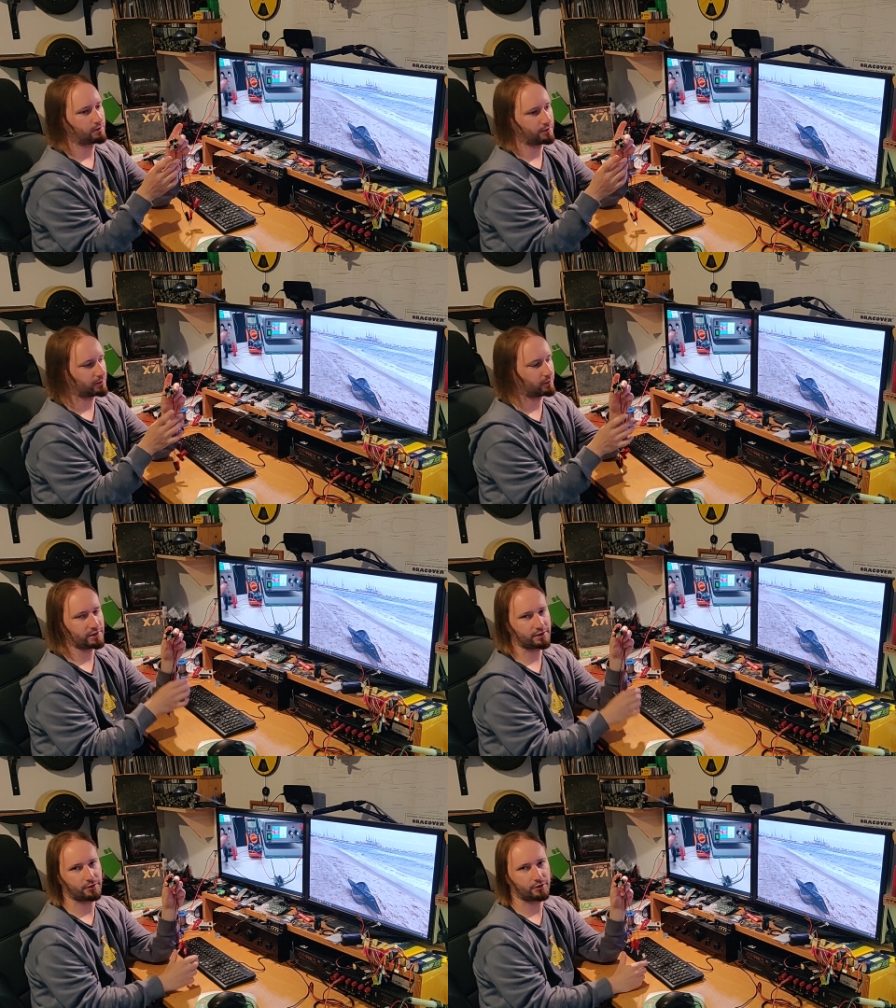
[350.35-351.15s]
The
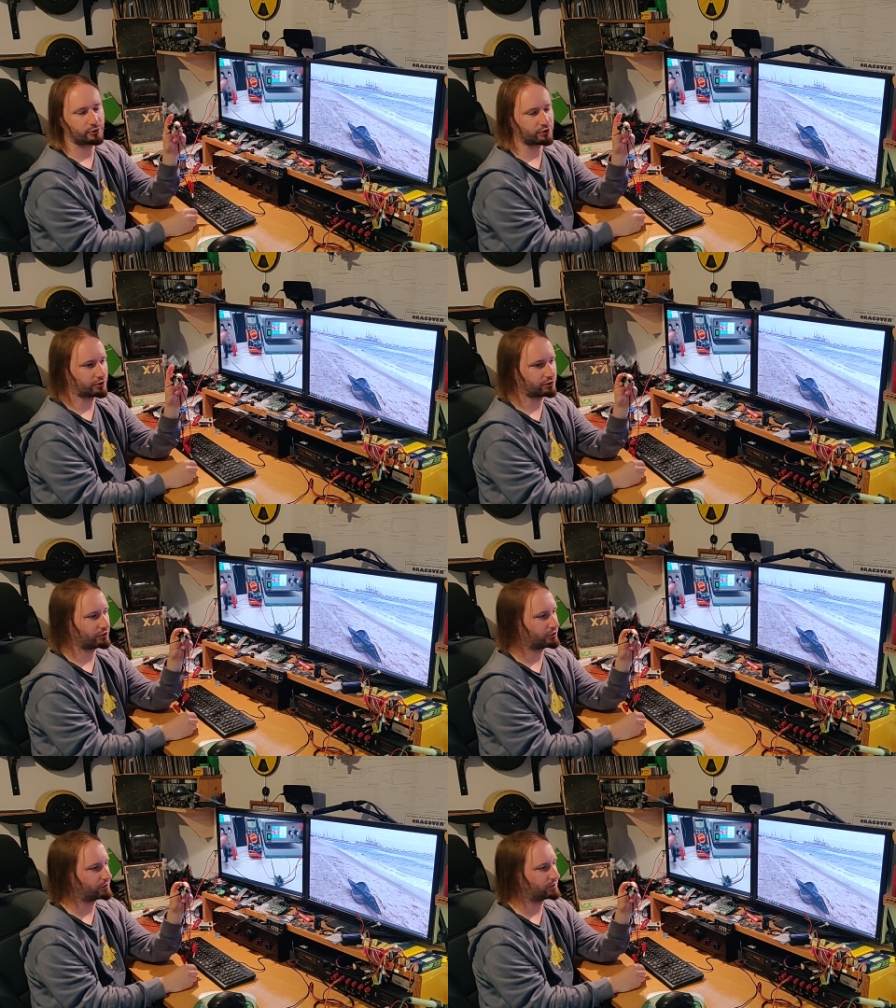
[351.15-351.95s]
capacitor was not
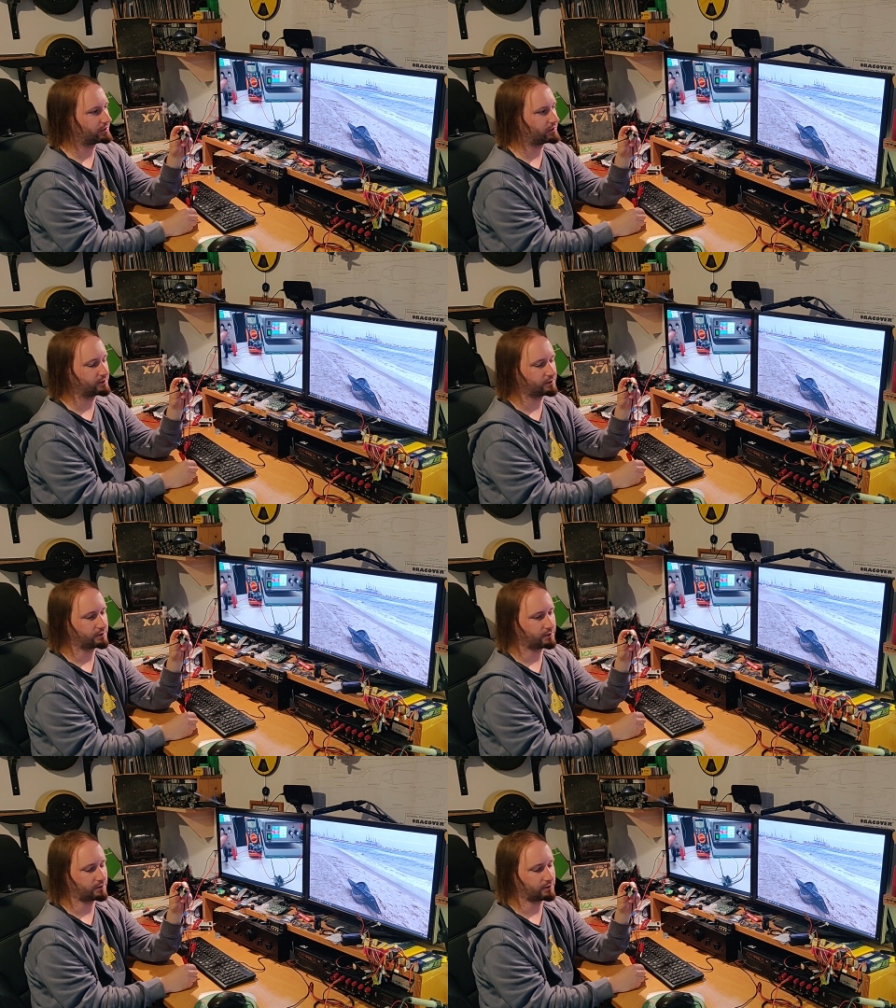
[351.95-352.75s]
the only thing
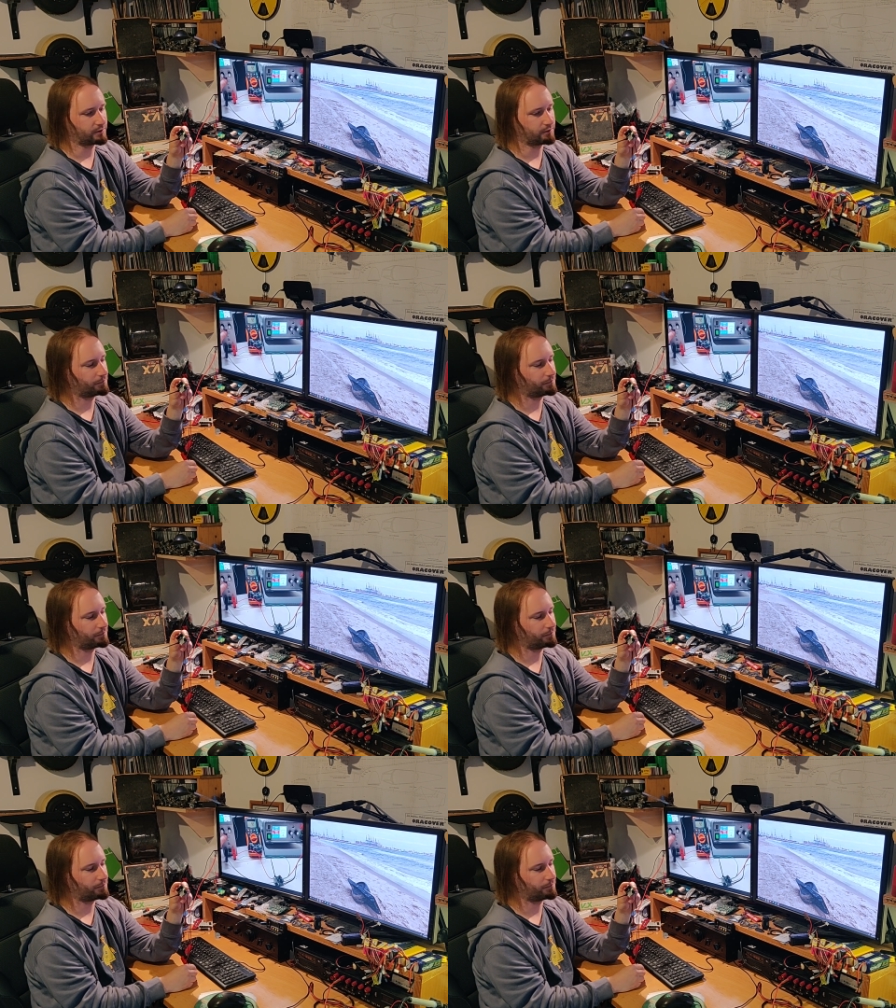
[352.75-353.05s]
that uh,